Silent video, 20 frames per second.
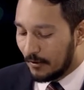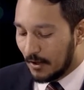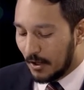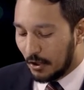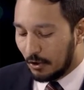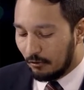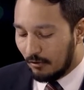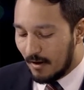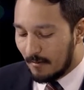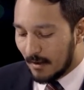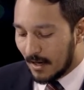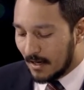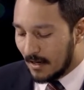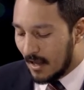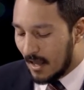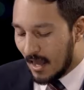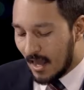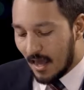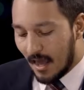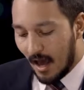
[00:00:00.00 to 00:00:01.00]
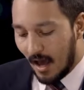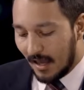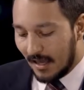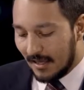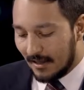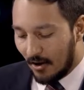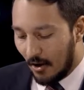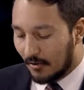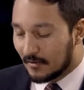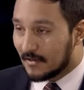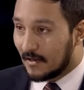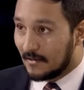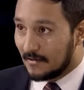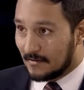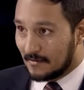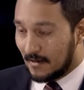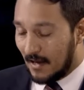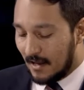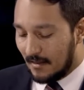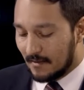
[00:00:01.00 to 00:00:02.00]
agreement." He goes on
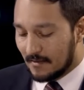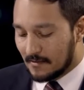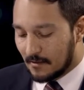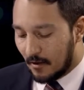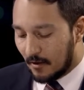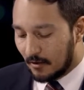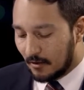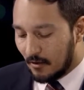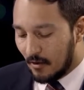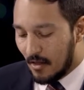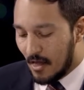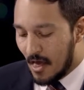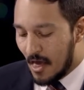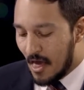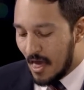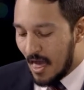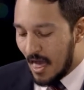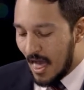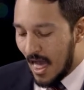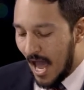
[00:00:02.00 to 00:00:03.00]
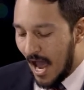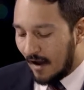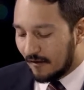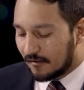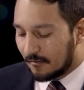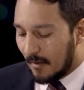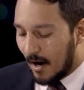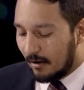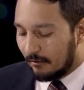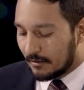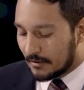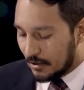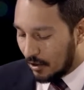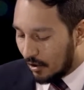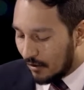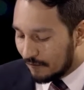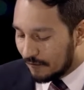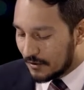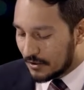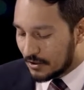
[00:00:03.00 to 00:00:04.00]
to say in this article, "After my
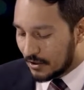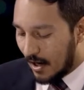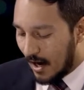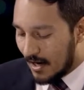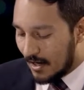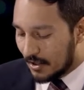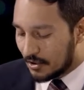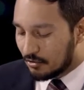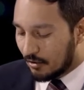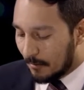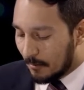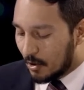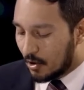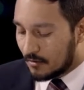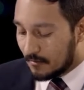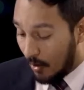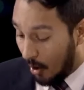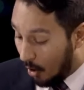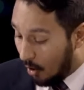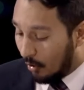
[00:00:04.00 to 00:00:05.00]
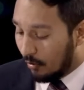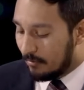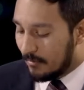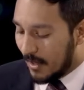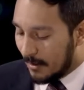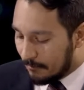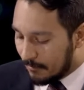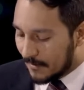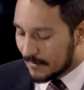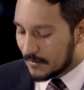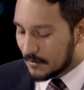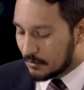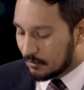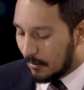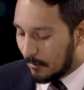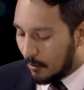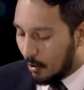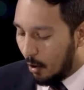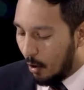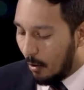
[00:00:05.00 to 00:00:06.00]
return from China, President
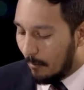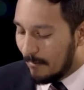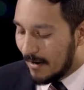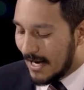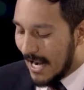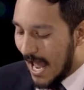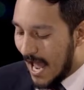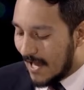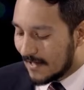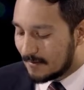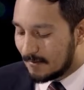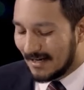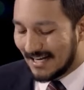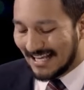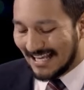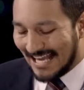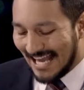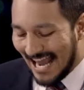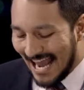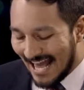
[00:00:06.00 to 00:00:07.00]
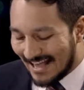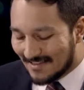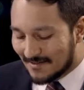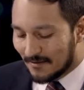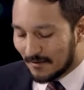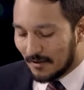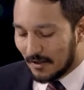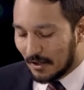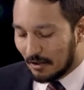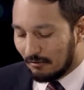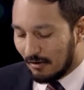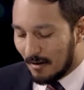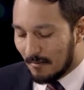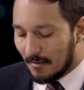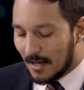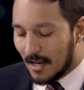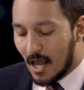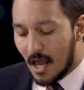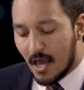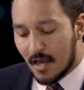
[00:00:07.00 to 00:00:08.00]
Trump called me and asked me to cancel the
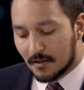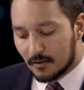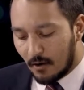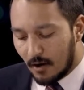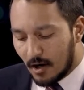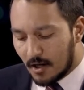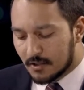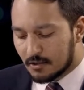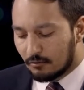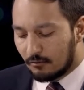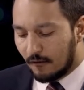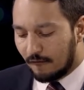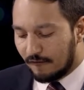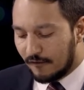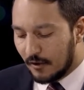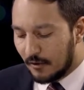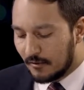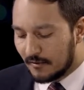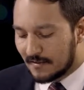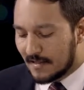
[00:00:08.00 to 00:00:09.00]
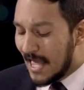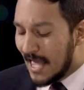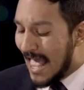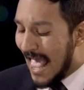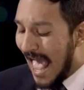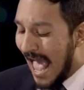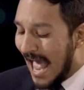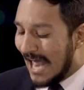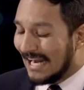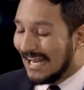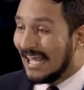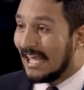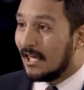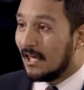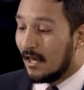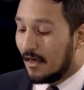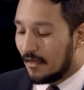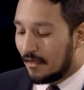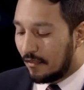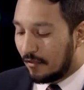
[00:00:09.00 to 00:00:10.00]
agreement. So I also refused, and
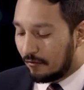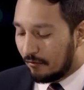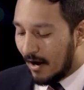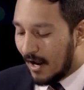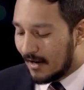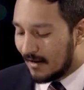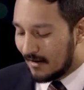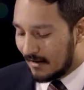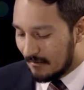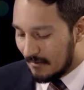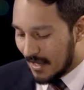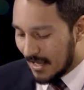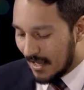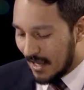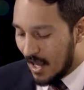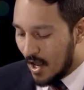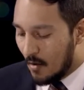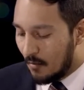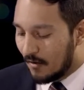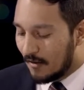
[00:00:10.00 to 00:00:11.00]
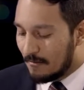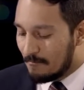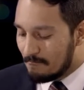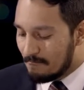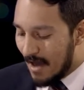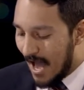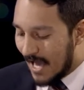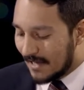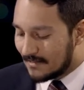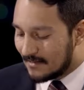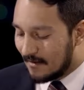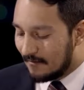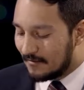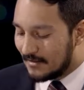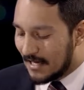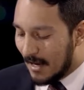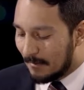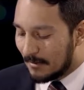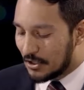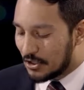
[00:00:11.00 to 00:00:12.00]
he threatened me with
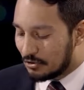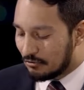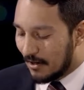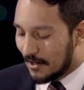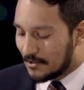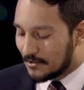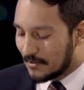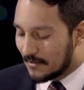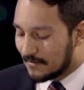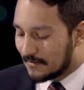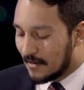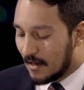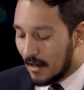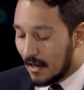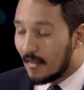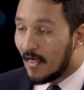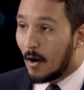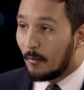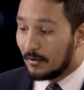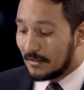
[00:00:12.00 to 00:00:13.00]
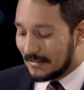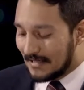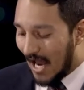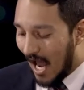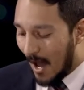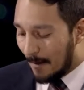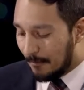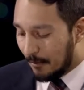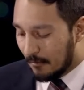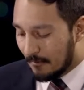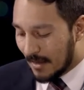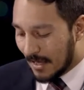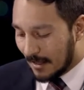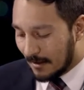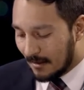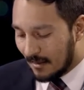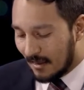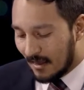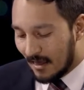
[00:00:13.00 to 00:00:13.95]
massive demonstrations that would topple me.